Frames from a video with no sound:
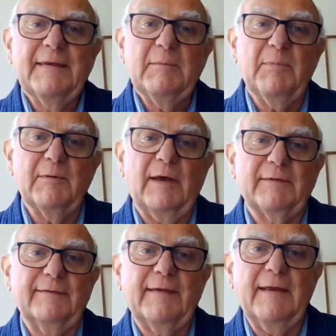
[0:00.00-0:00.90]
But as I
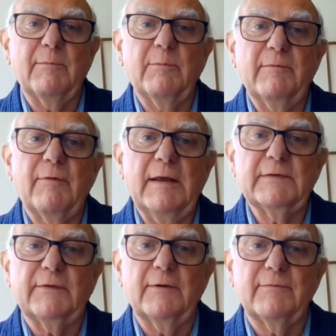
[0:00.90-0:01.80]
say, we've
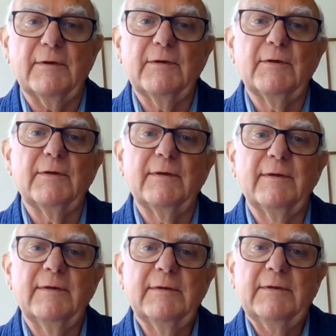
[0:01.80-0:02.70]
raised over
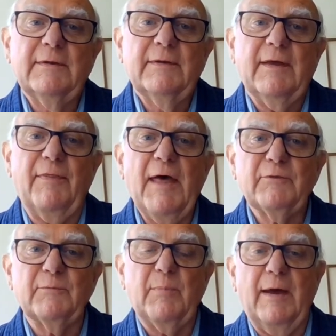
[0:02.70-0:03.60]

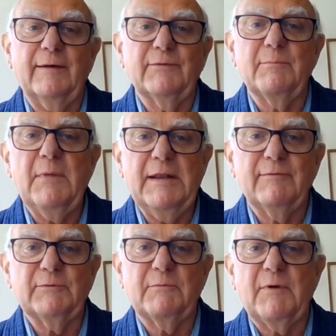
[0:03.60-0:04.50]
£1,000, and many of
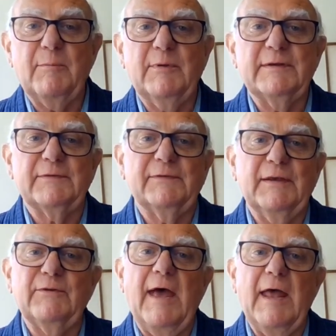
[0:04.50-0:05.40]
us were very pleased to see
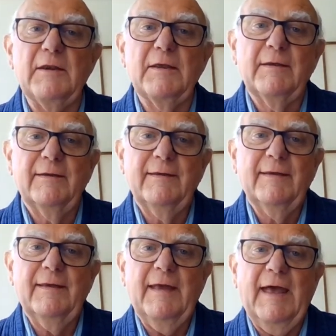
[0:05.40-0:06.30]
Dan
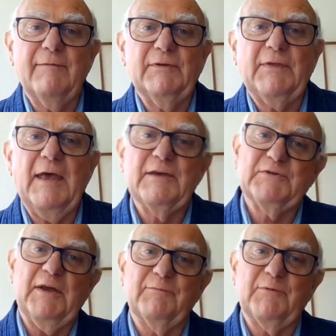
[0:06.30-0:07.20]
have his hair
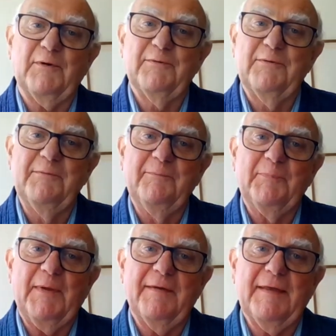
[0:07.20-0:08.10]
shaved off.
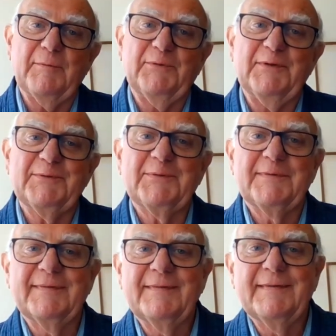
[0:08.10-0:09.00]
That was his
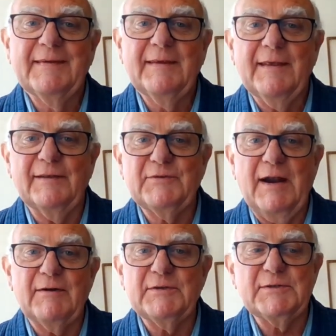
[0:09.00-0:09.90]

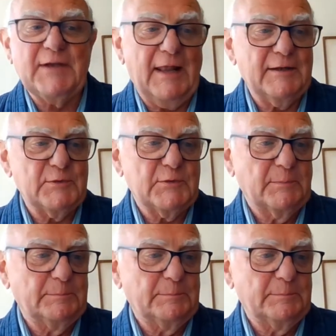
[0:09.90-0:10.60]
charity challenge.